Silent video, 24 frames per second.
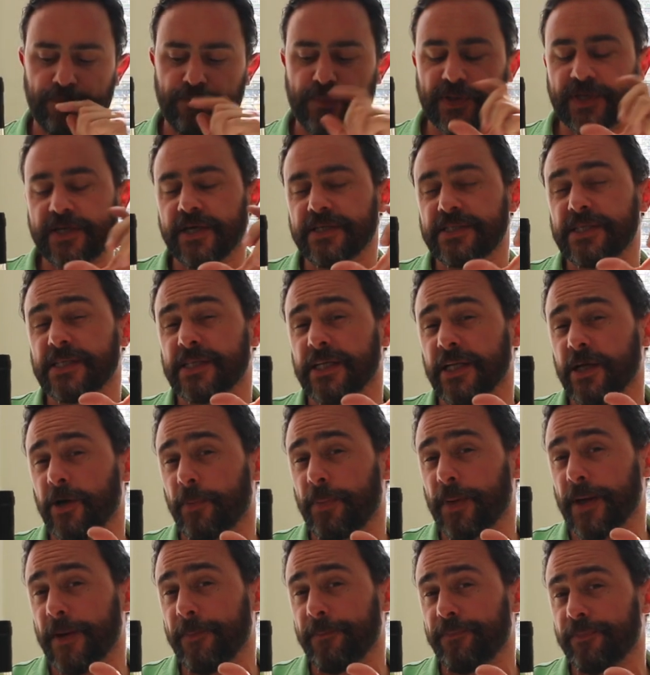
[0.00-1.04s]
Because it's a little
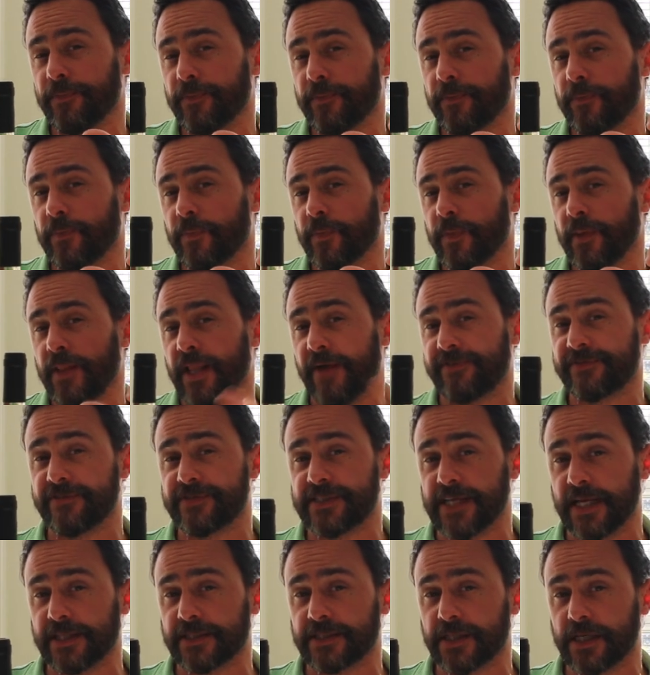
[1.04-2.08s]
bit left of
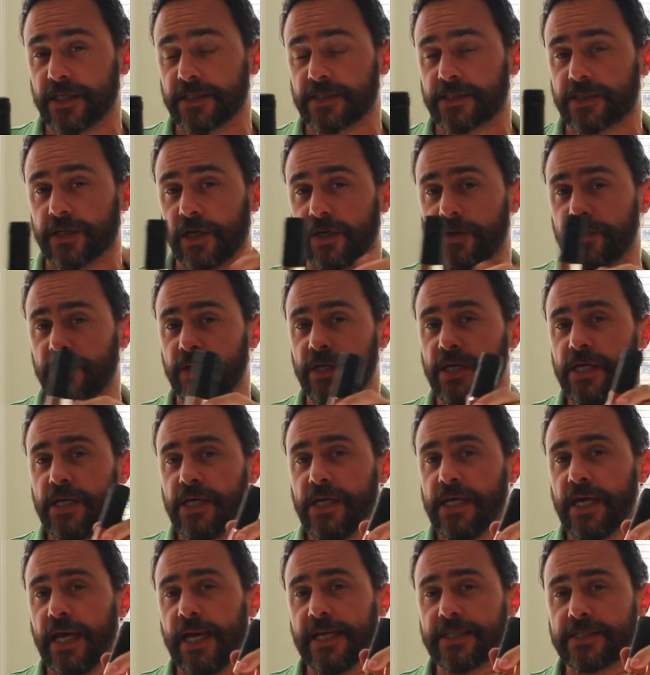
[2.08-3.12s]
center, so
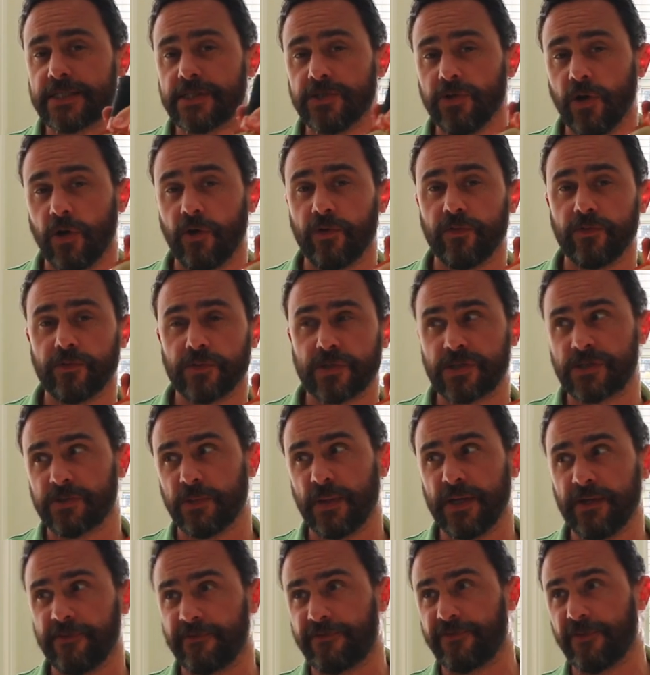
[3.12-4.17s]
it's not
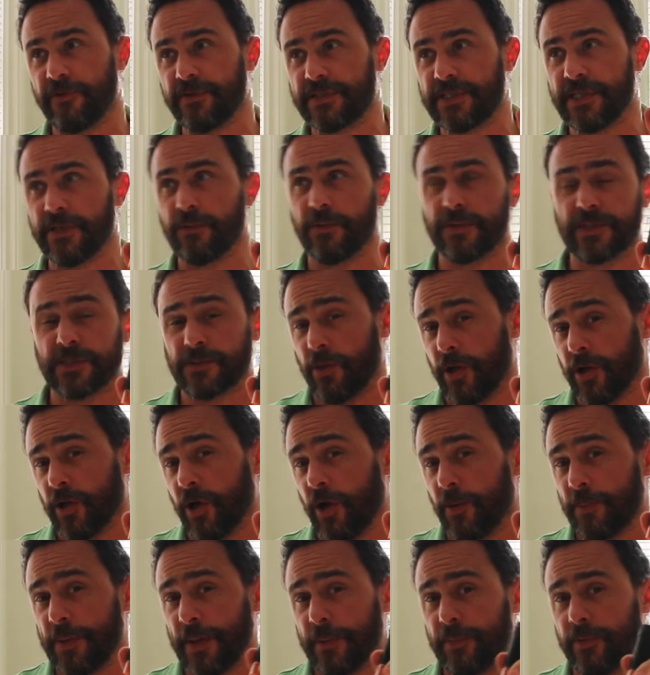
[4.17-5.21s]
sweet and fruity, which is what a
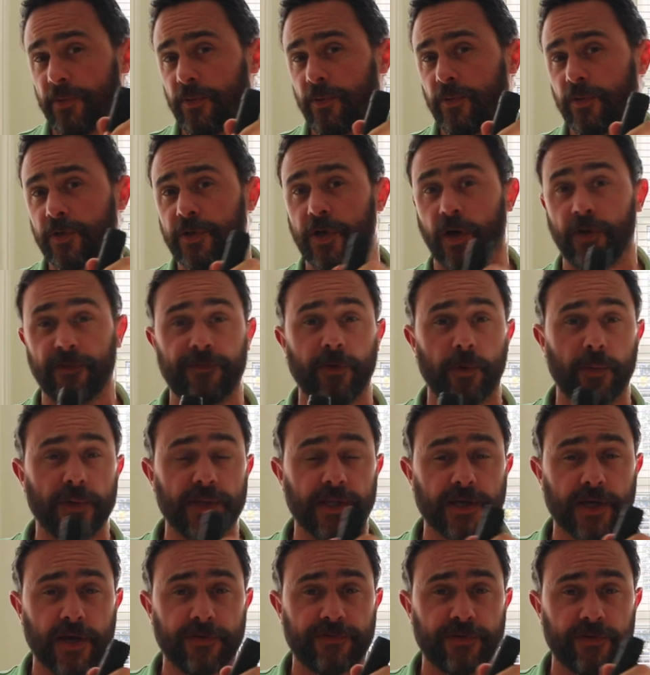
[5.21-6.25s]
lot of people go for when
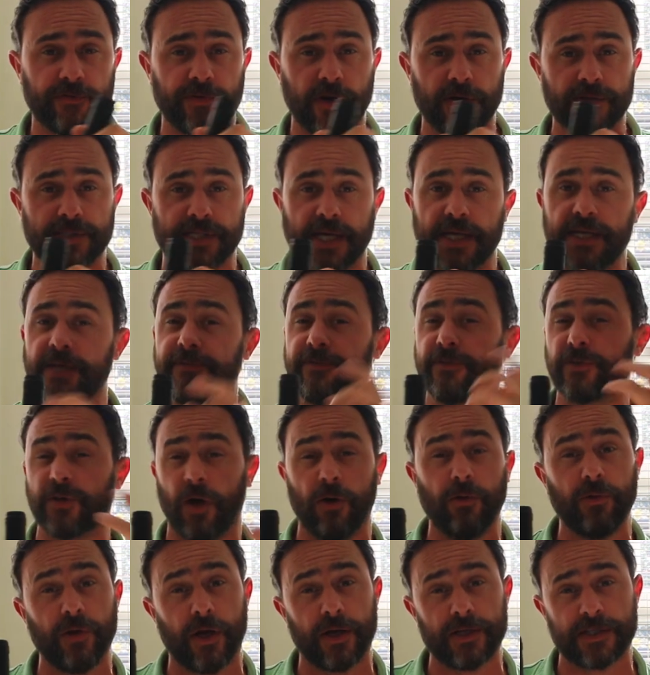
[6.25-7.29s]
they go for a rosé. If you
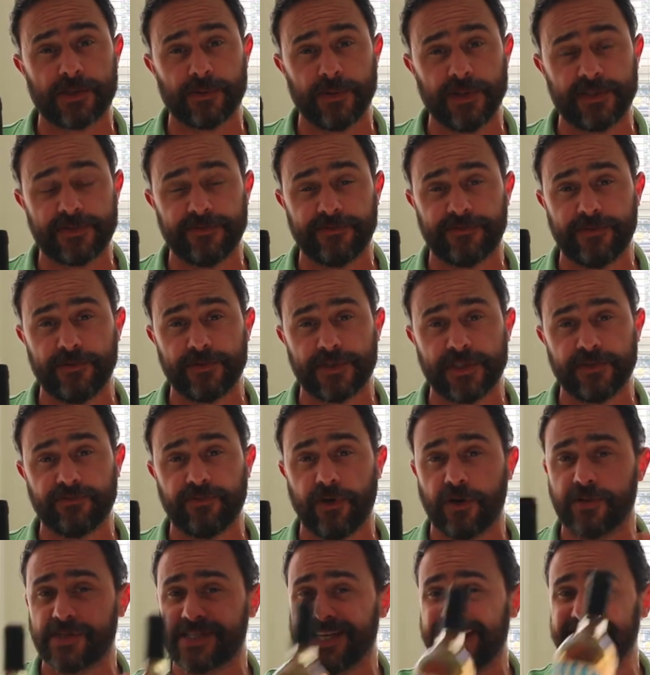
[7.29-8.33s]
don't like sweet and fruity
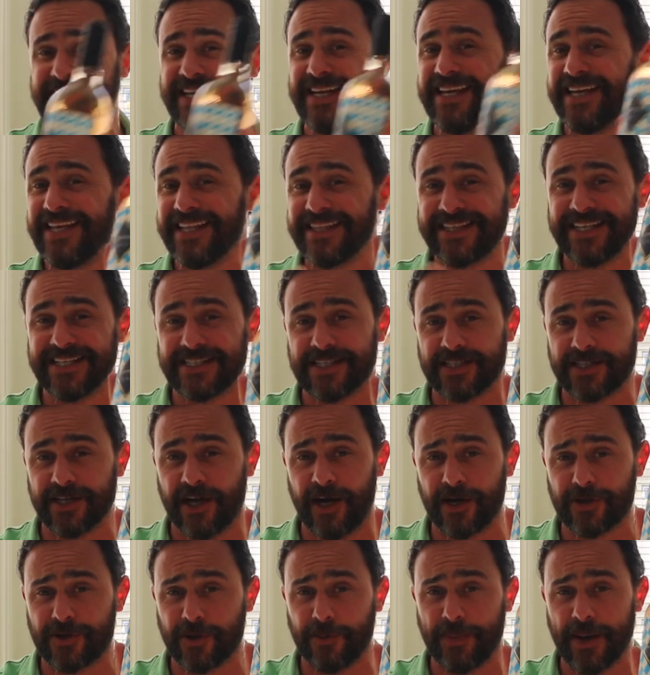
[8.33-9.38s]
rosé, this is your
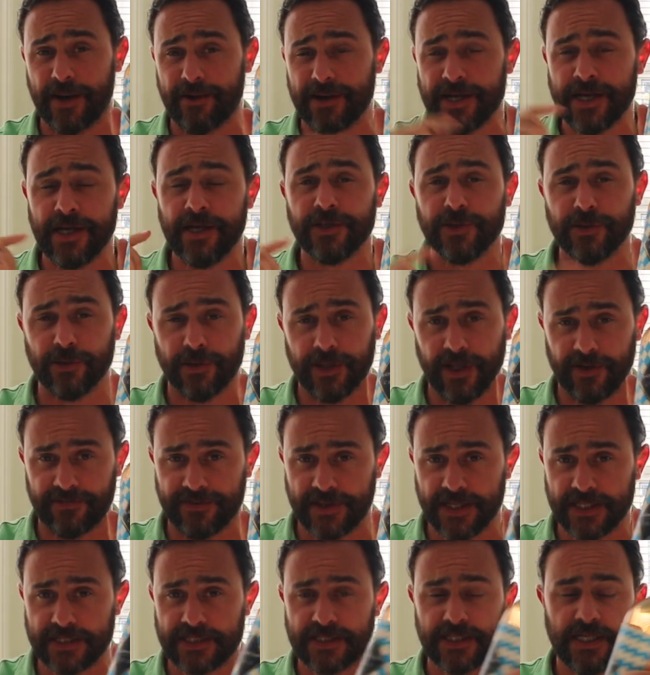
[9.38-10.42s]
huckleberry. You'll love
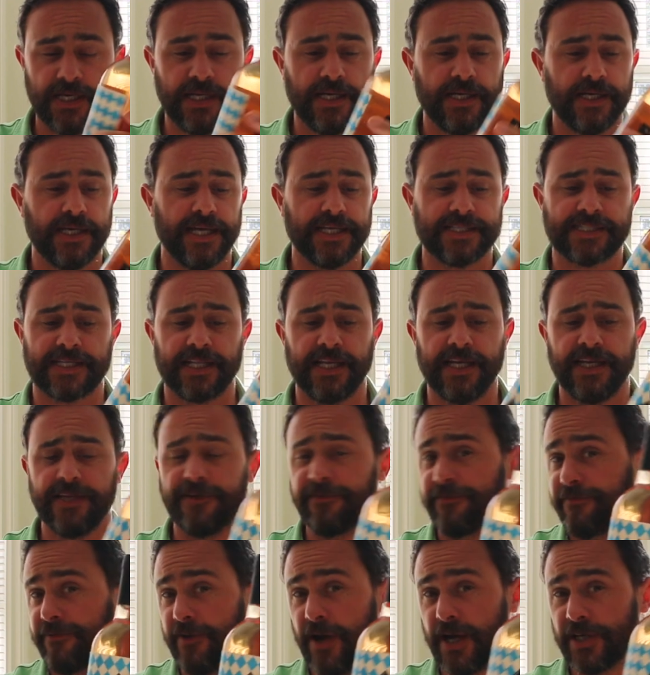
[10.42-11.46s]
this. It's clean
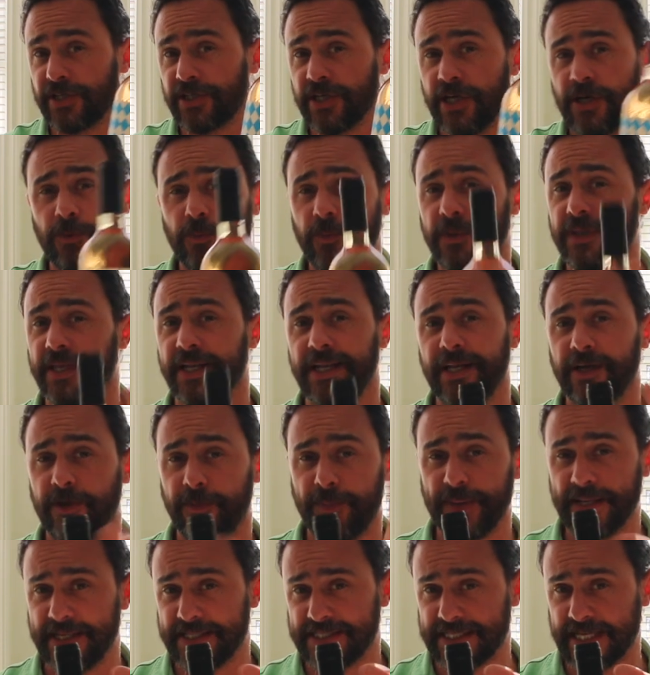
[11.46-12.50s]
and fresh with a little
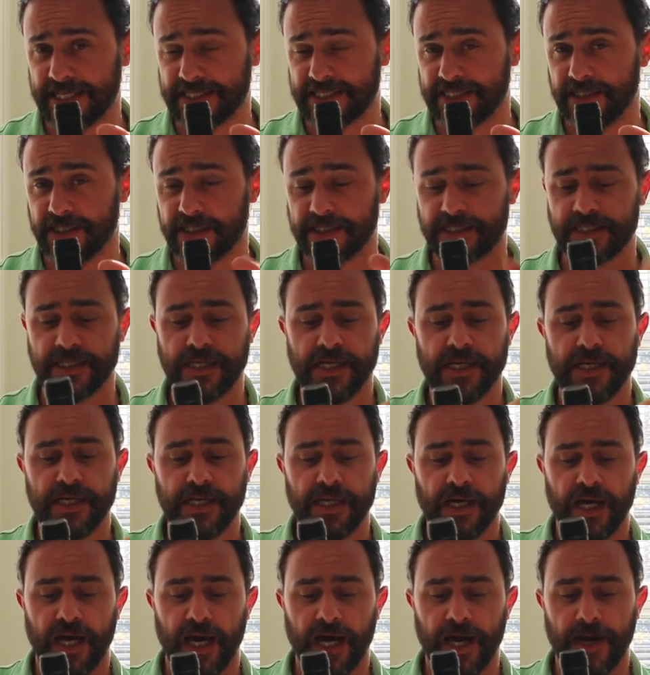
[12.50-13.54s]
bit of zestiness,
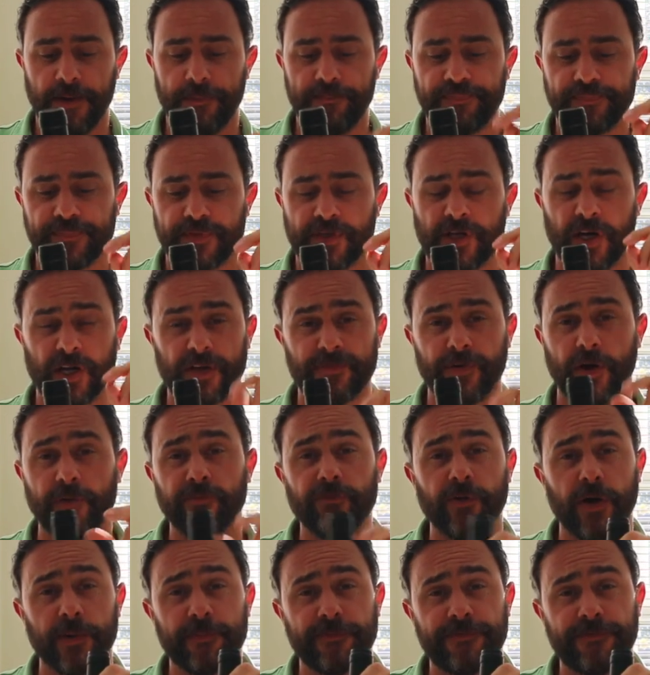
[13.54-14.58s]
kind of
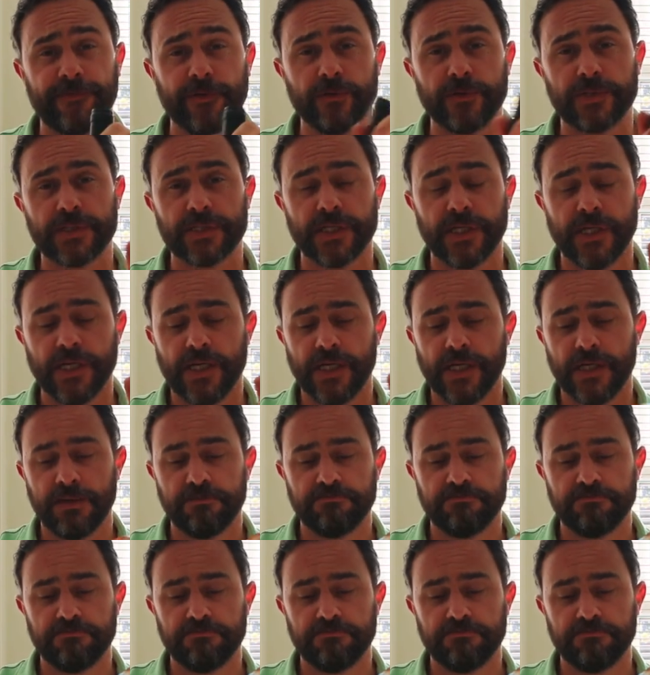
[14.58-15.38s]
unripe fruits.